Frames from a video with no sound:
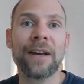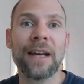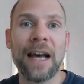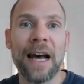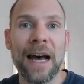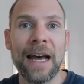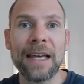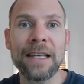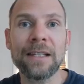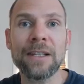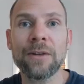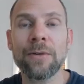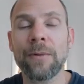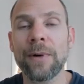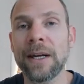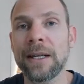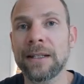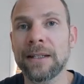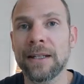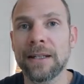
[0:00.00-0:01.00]

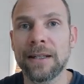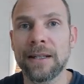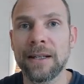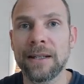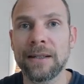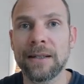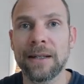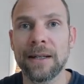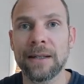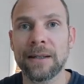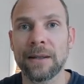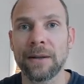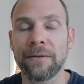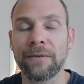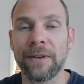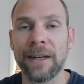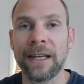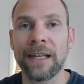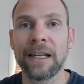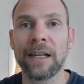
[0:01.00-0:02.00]
chi-square statistics
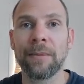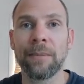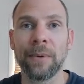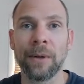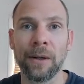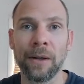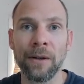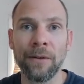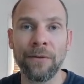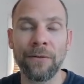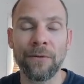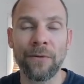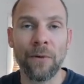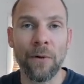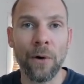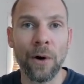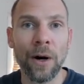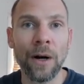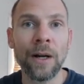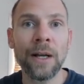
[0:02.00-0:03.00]
available
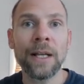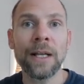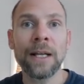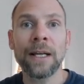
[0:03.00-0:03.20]
for